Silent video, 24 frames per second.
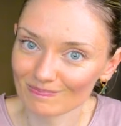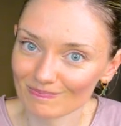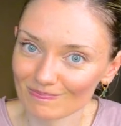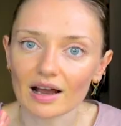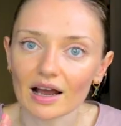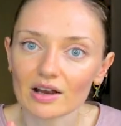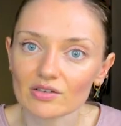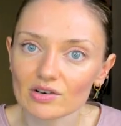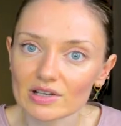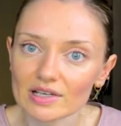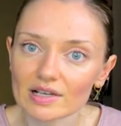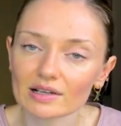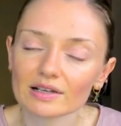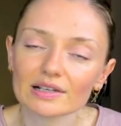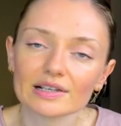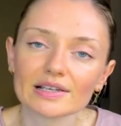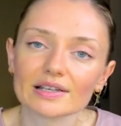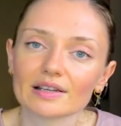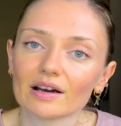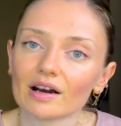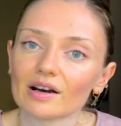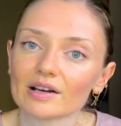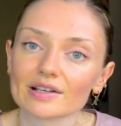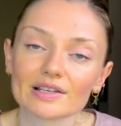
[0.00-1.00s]
I recently
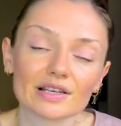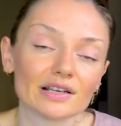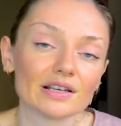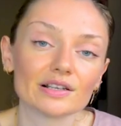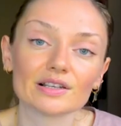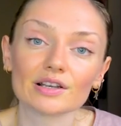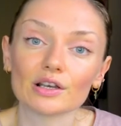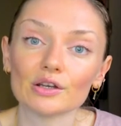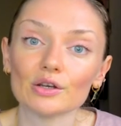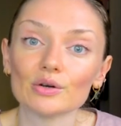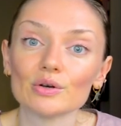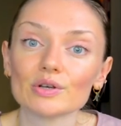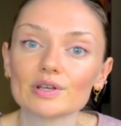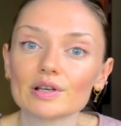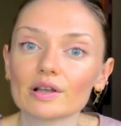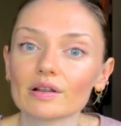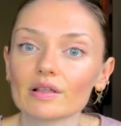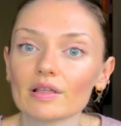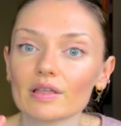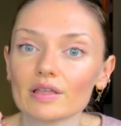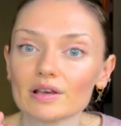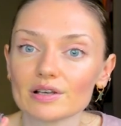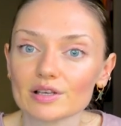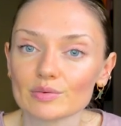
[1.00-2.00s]
started
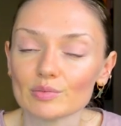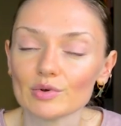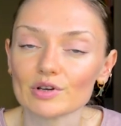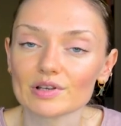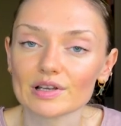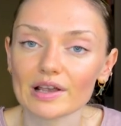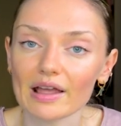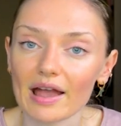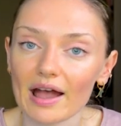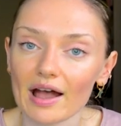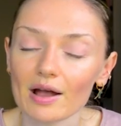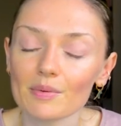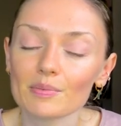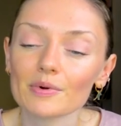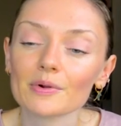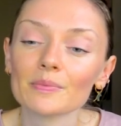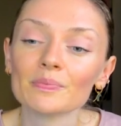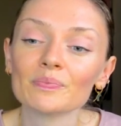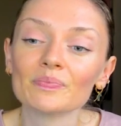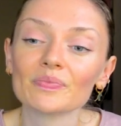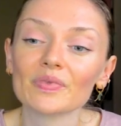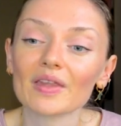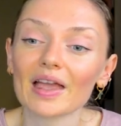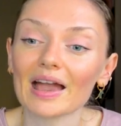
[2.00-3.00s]
using this music app,
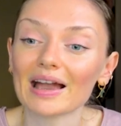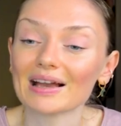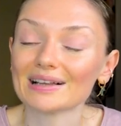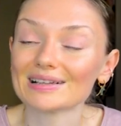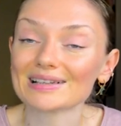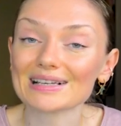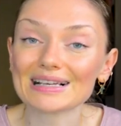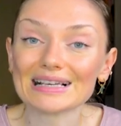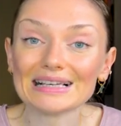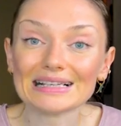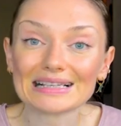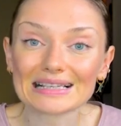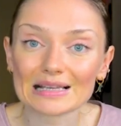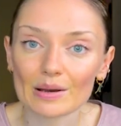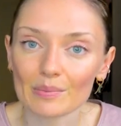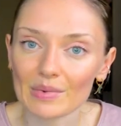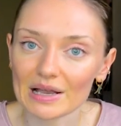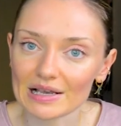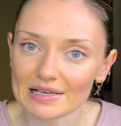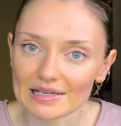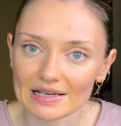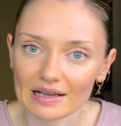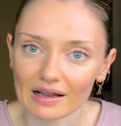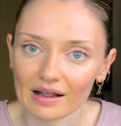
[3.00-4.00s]
and it's
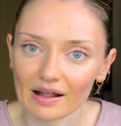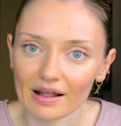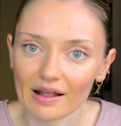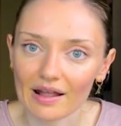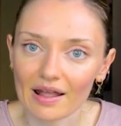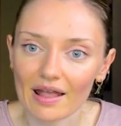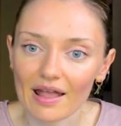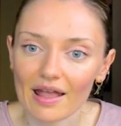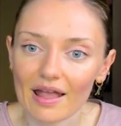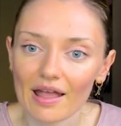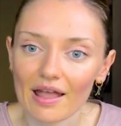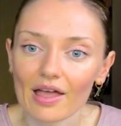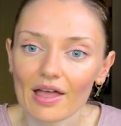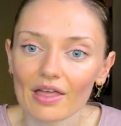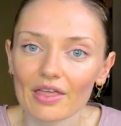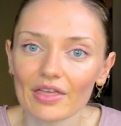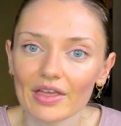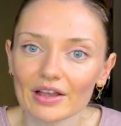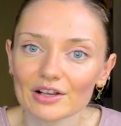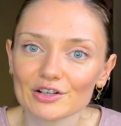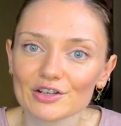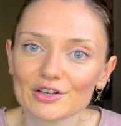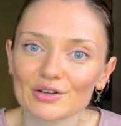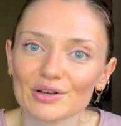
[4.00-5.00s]
amazing.
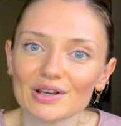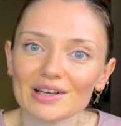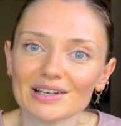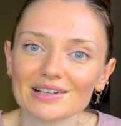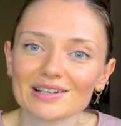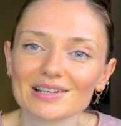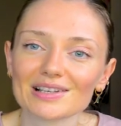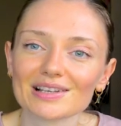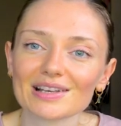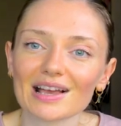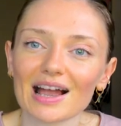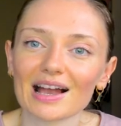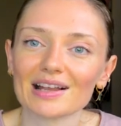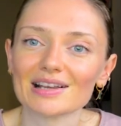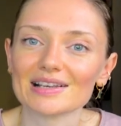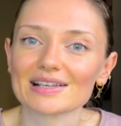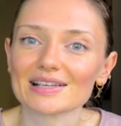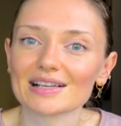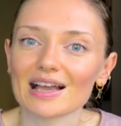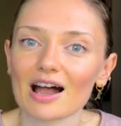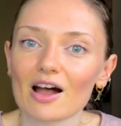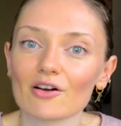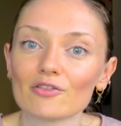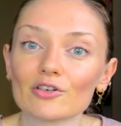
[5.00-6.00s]
Thanks to it, I
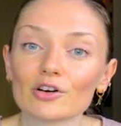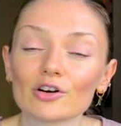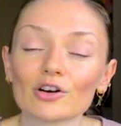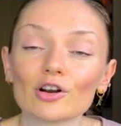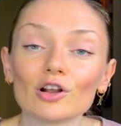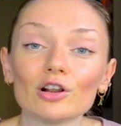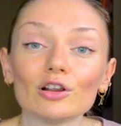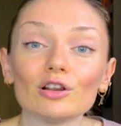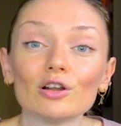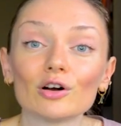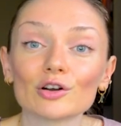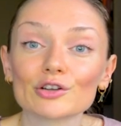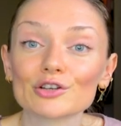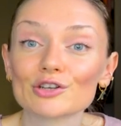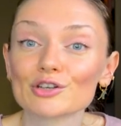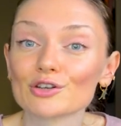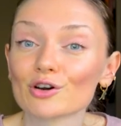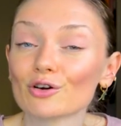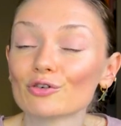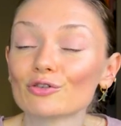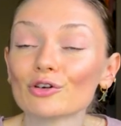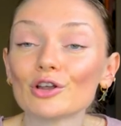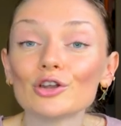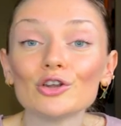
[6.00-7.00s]
discover lots
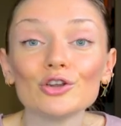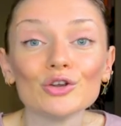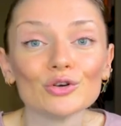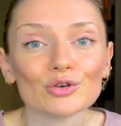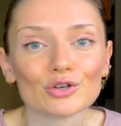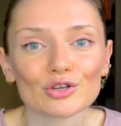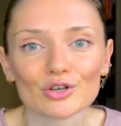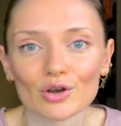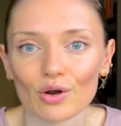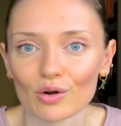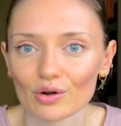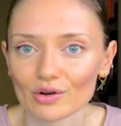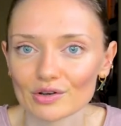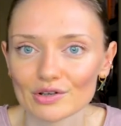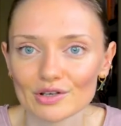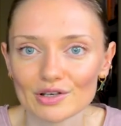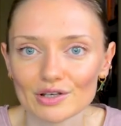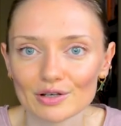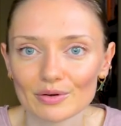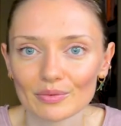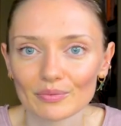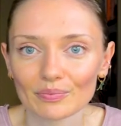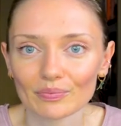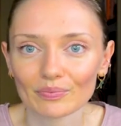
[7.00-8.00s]
of new
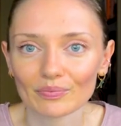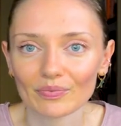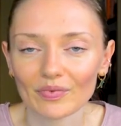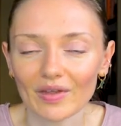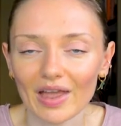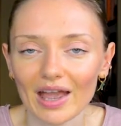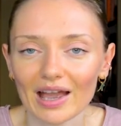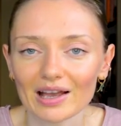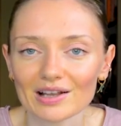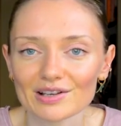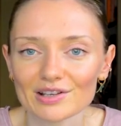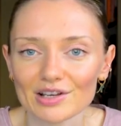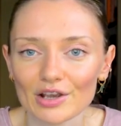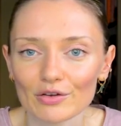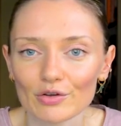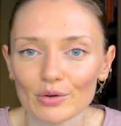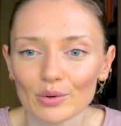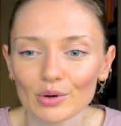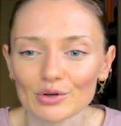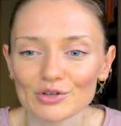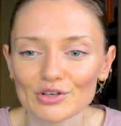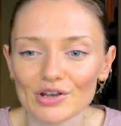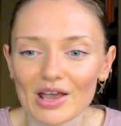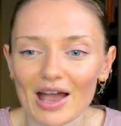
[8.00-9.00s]
songs. And if you
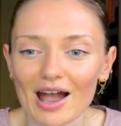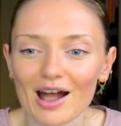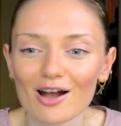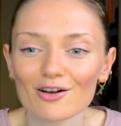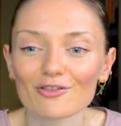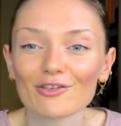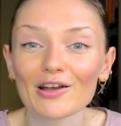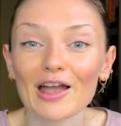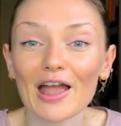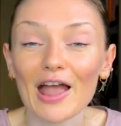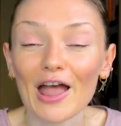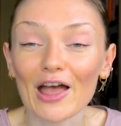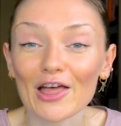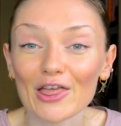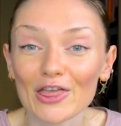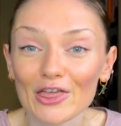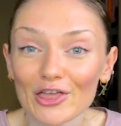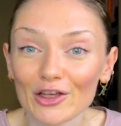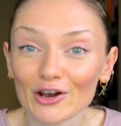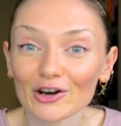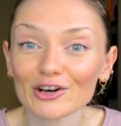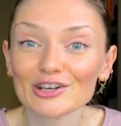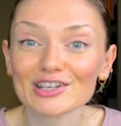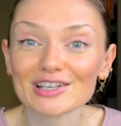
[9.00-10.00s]
want to have a
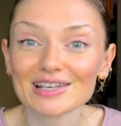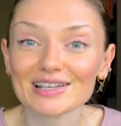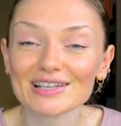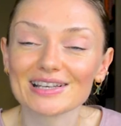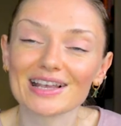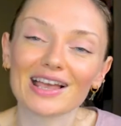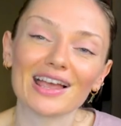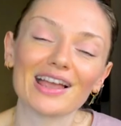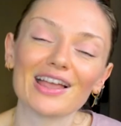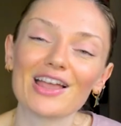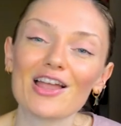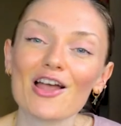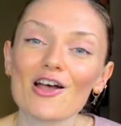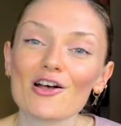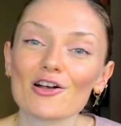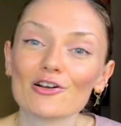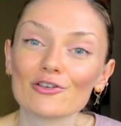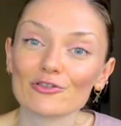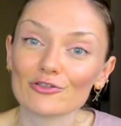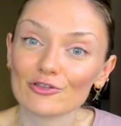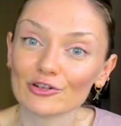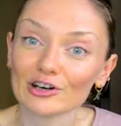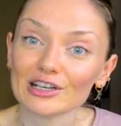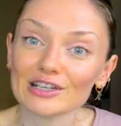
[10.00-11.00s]
30-day
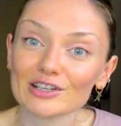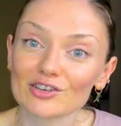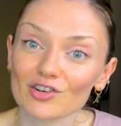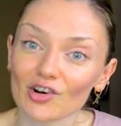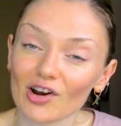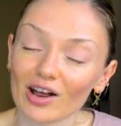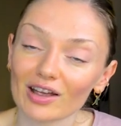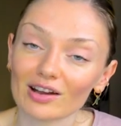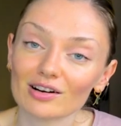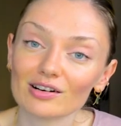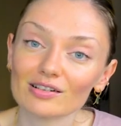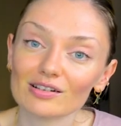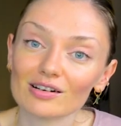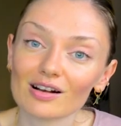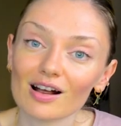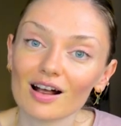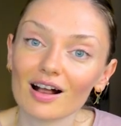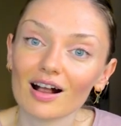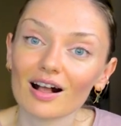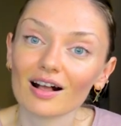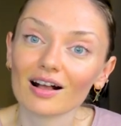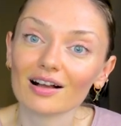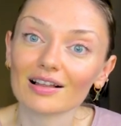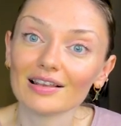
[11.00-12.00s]
free trial,
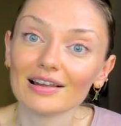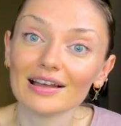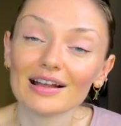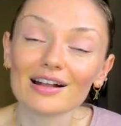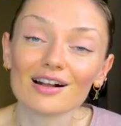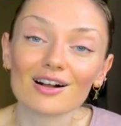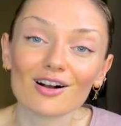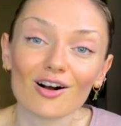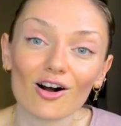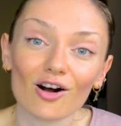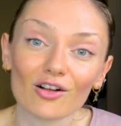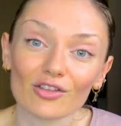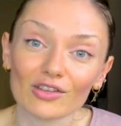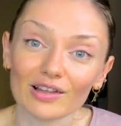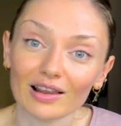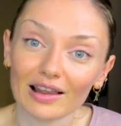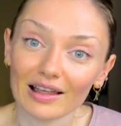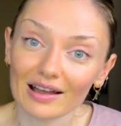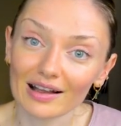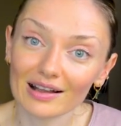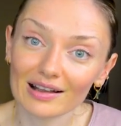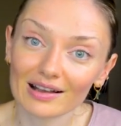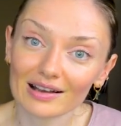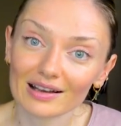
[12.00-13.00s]
click on the
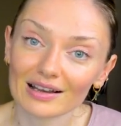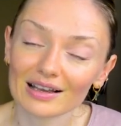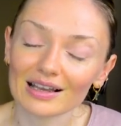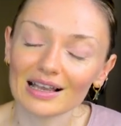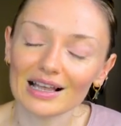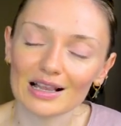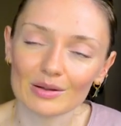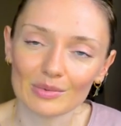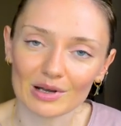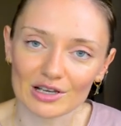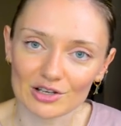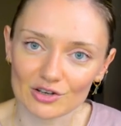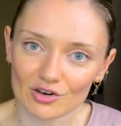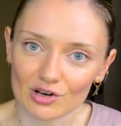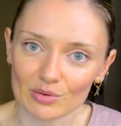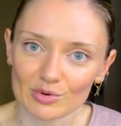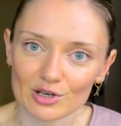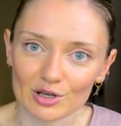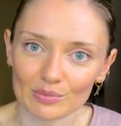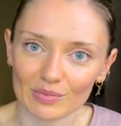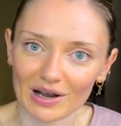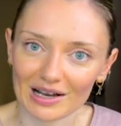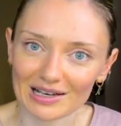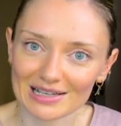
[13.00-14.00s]
link in my
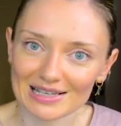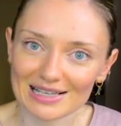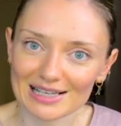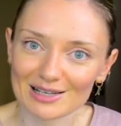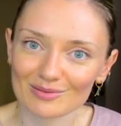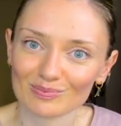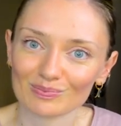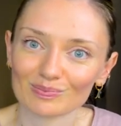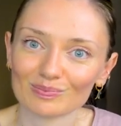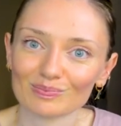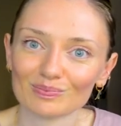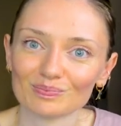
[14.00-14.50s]
description box.